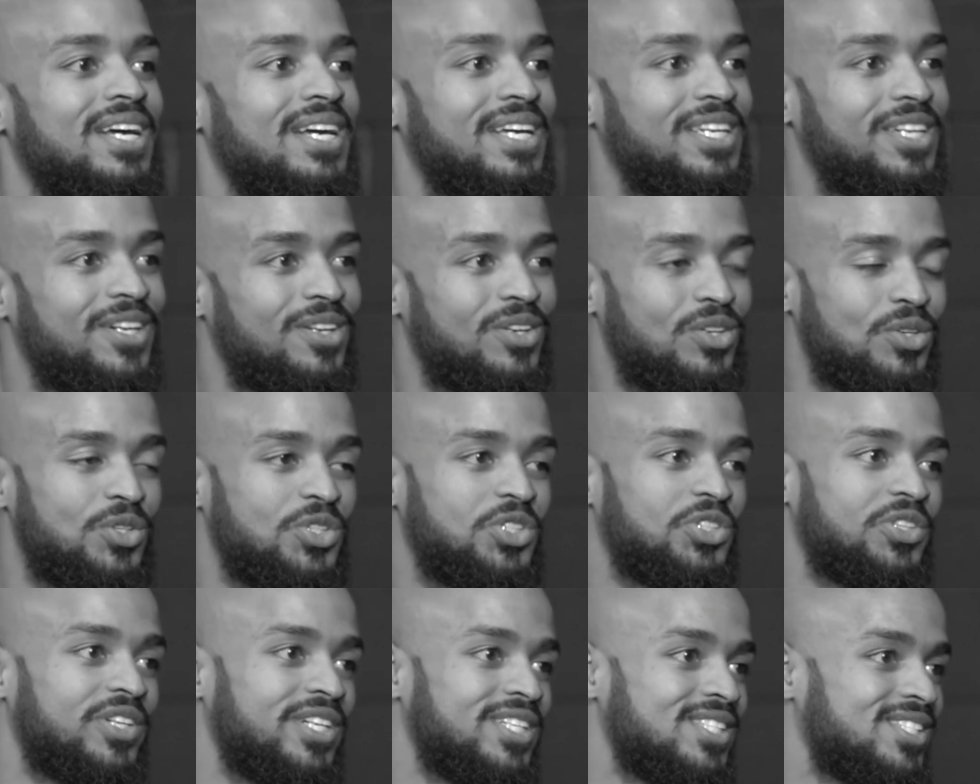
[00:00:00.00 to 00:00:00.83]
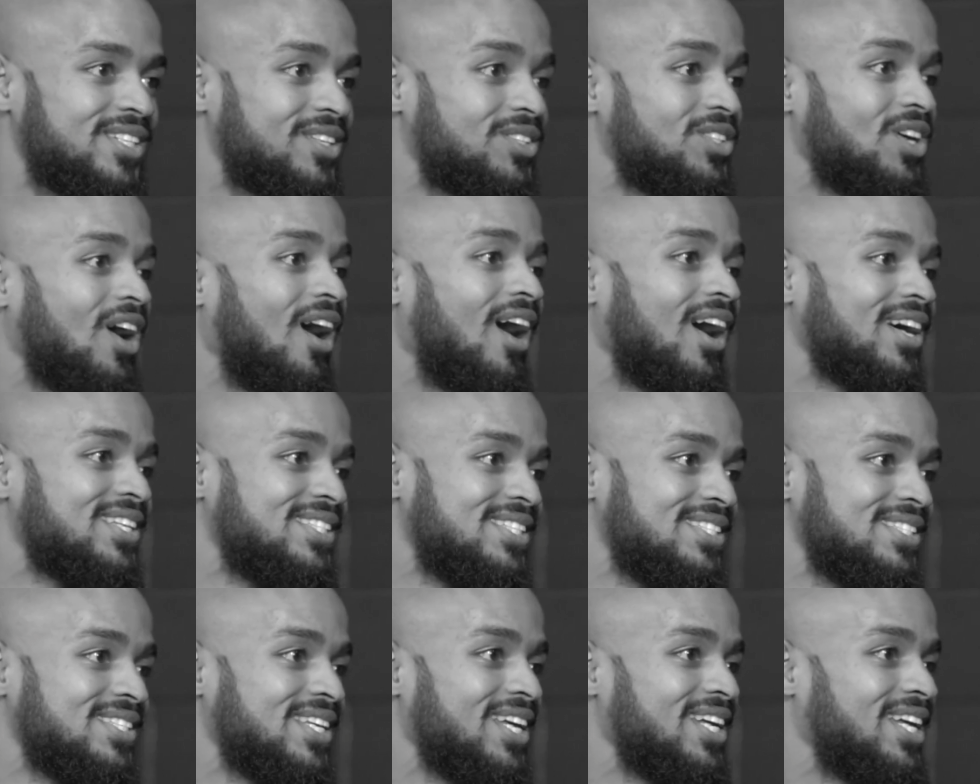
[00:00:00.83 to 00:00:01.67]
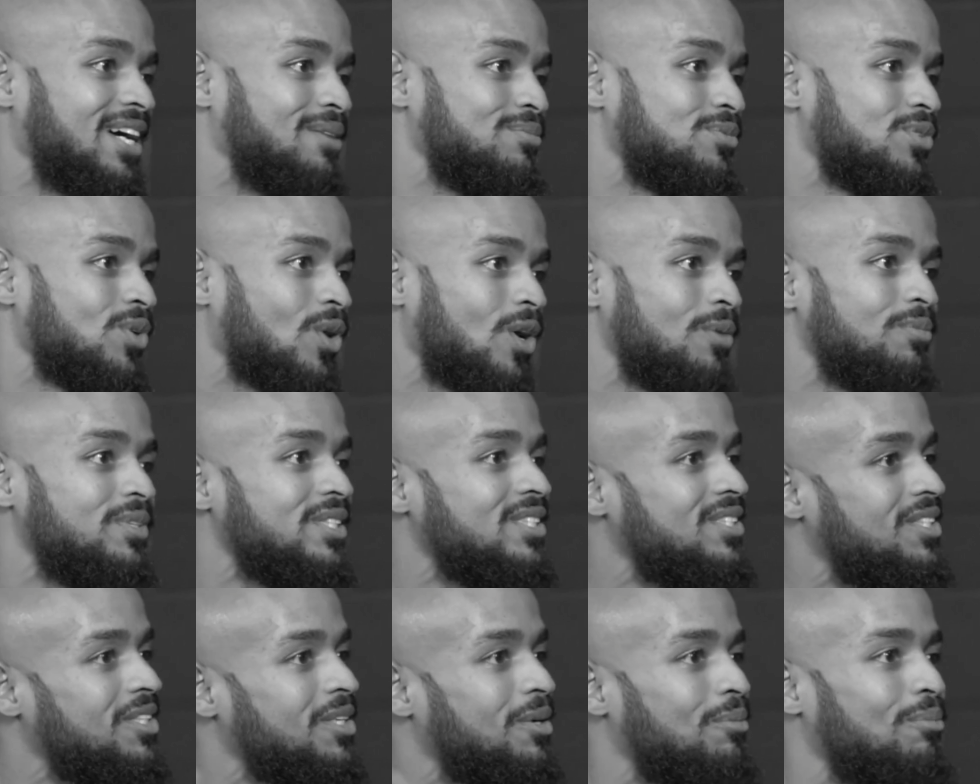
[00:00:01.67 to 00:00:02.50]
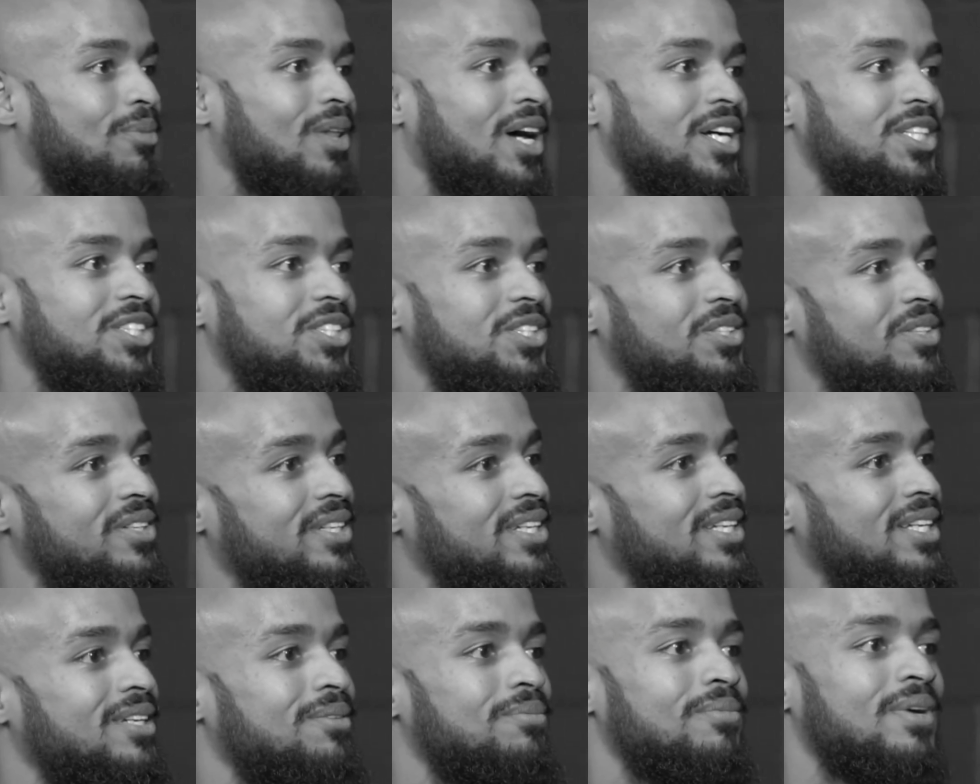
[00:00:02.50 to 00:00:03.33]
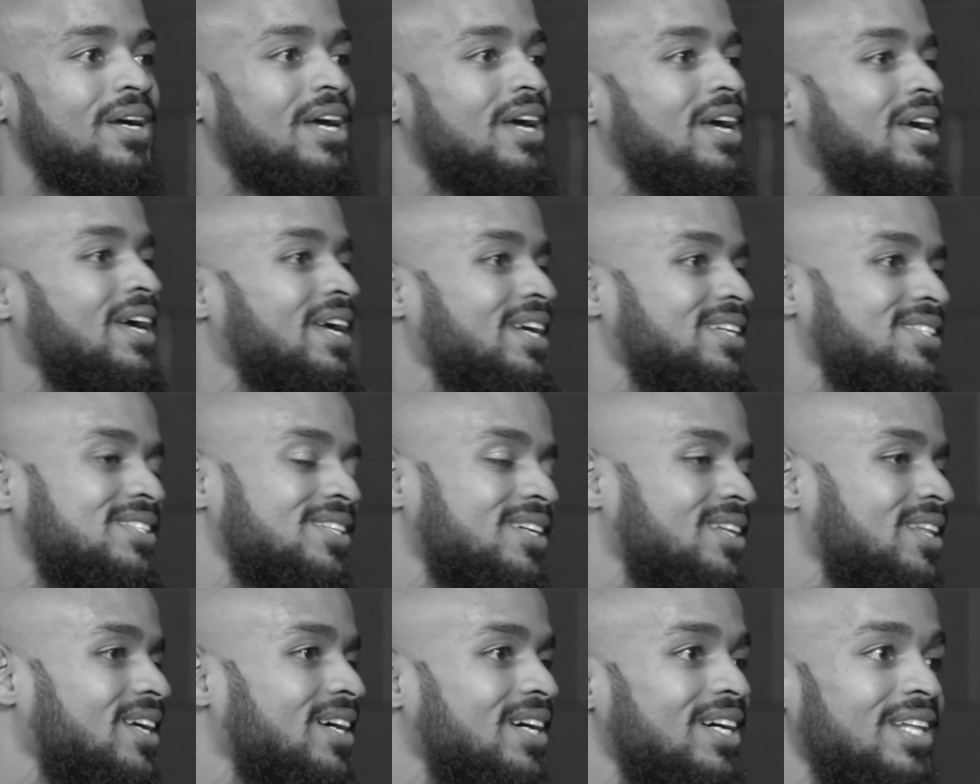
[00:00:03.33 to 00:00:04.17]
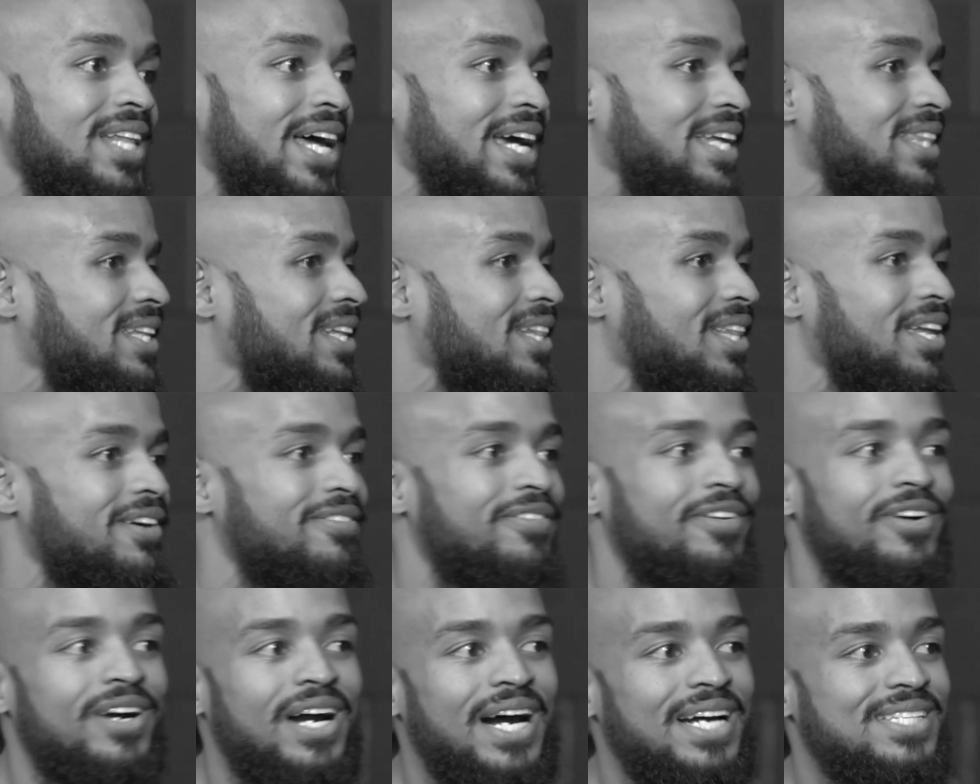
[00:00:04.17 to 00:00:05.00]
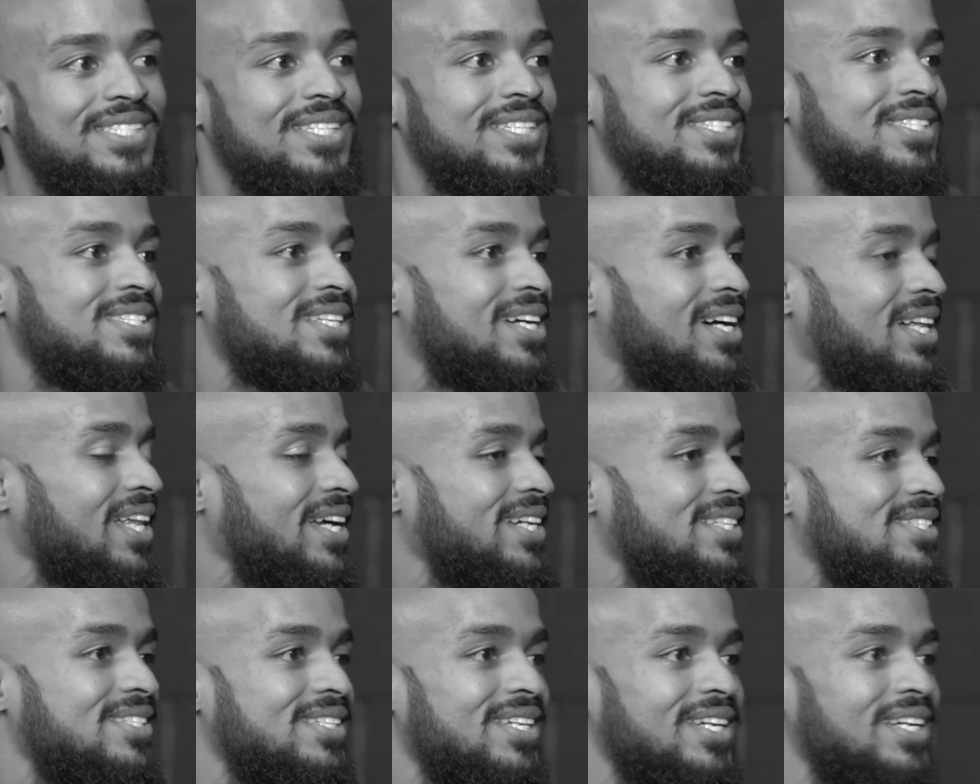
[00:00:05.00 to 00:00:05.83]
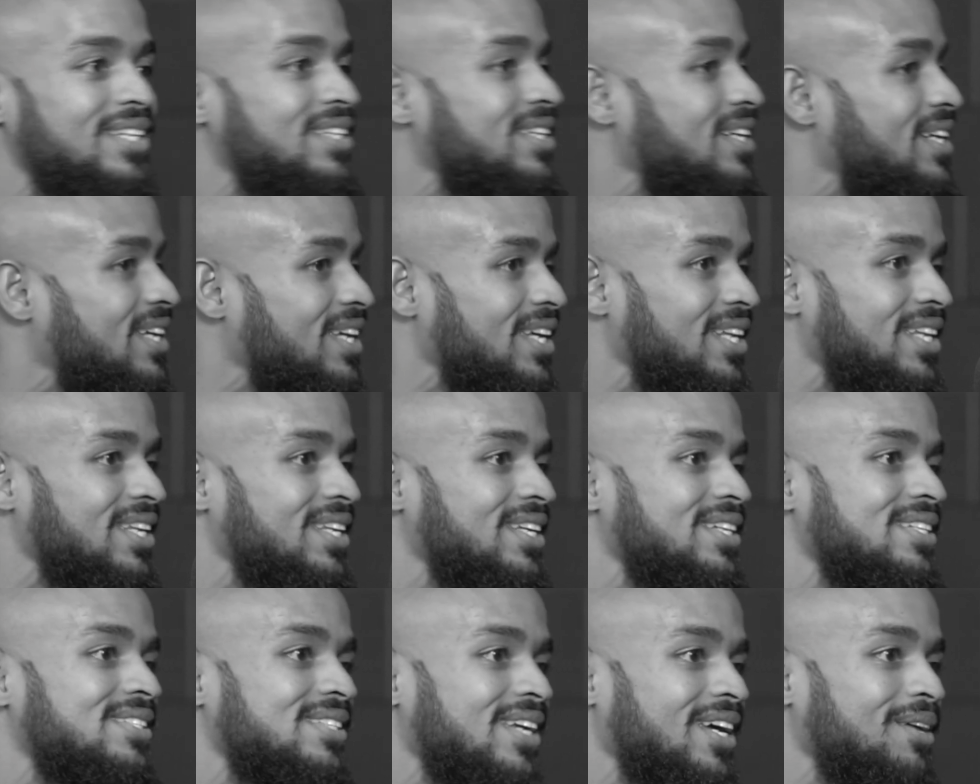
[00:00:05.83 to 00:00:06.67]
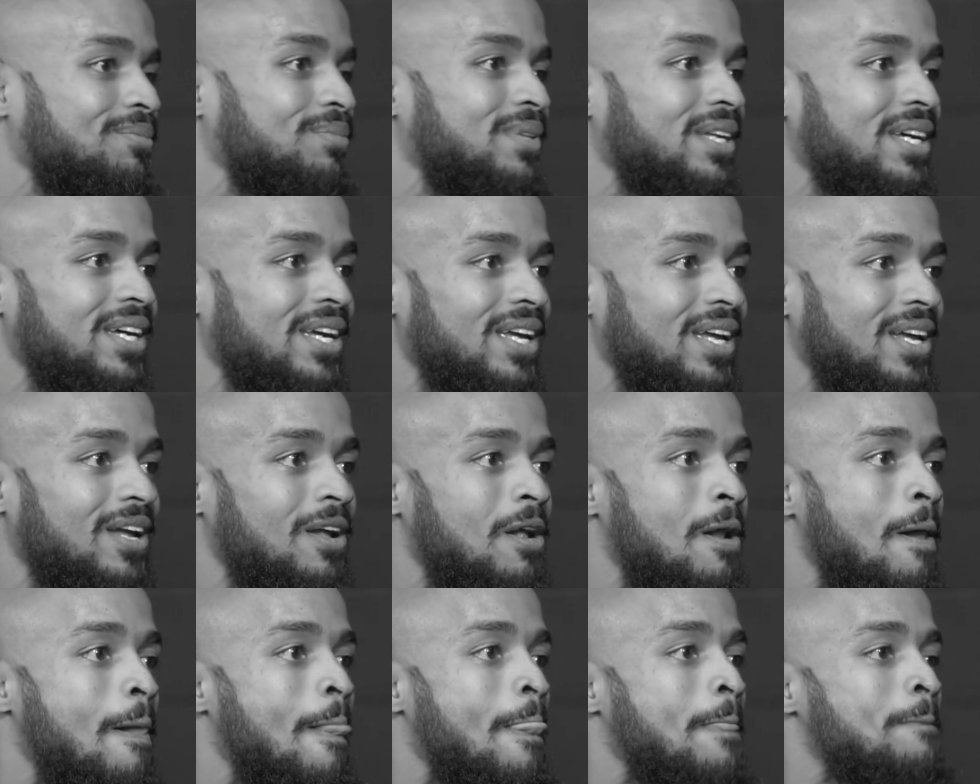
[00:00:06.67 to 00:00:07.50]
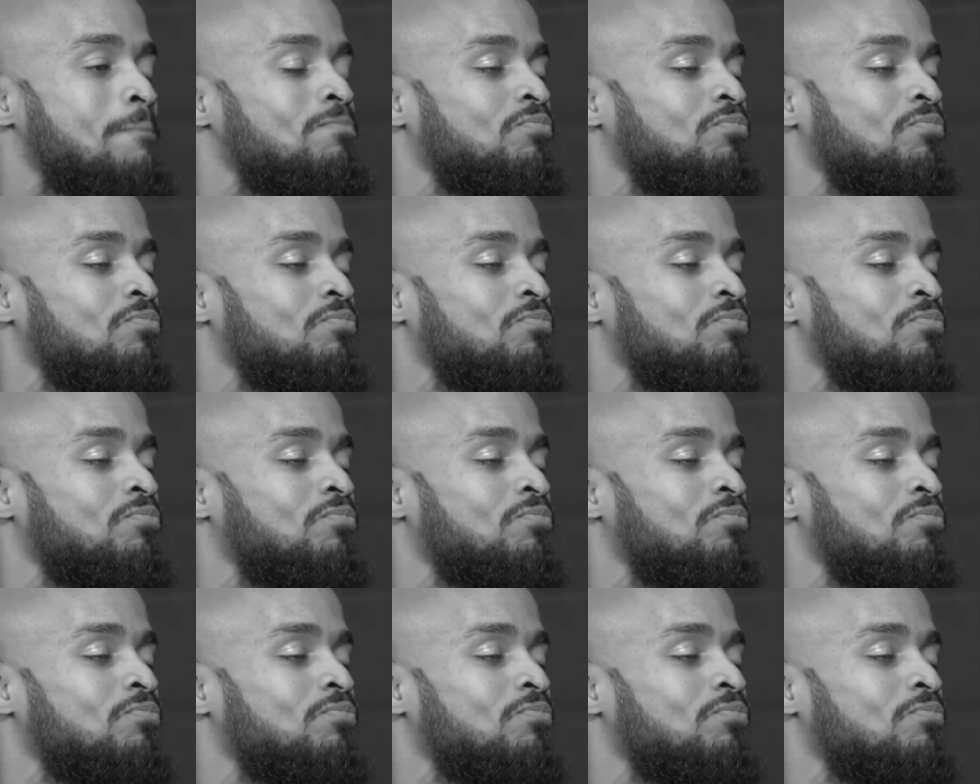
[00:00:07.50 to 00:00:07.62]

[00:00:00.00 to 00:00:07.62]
your nutrients or toxins get absorbed into your bloodstream, into the liver as it's cleansing, the kidney, same thing.